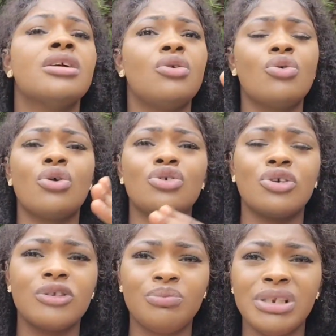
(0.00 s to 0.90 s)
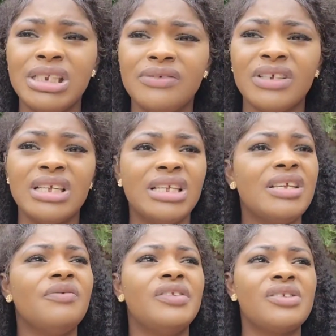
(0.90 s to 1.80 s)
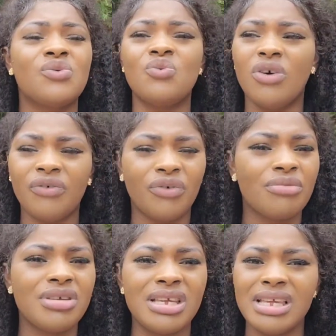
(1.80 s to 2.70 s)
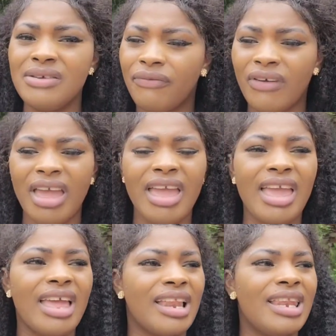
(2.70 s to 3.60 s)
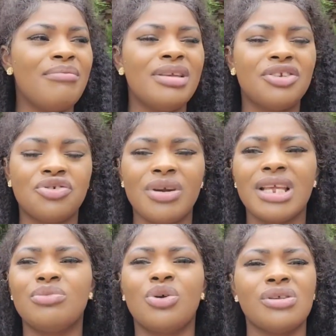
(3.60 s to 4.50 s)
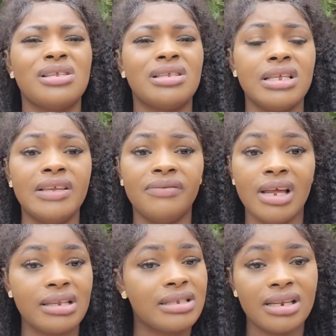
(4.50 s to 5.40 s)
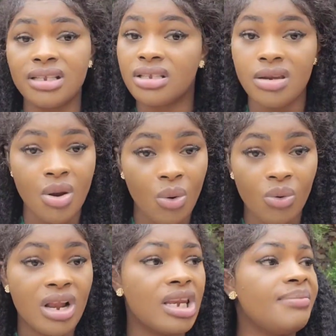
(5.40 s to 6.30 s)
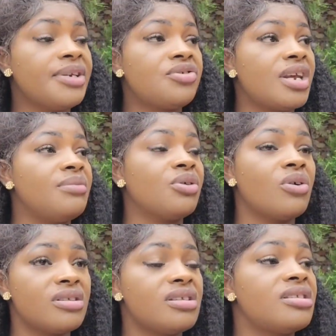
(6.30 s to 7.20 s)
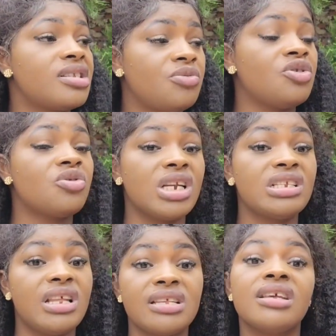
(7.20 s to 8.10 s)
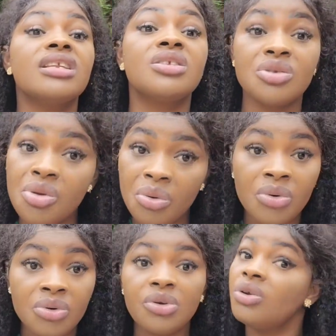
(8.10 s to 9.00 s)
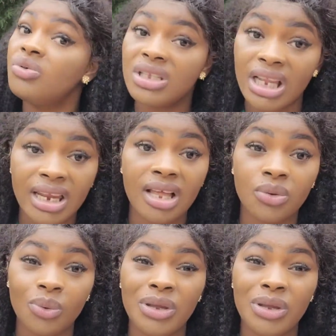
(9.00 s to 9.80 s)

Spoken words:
Do not just believe, if this will work for me, let me try it because it's Eve that said it. No, let me try it because it's this spiritualist that said it. No, don't do it like that.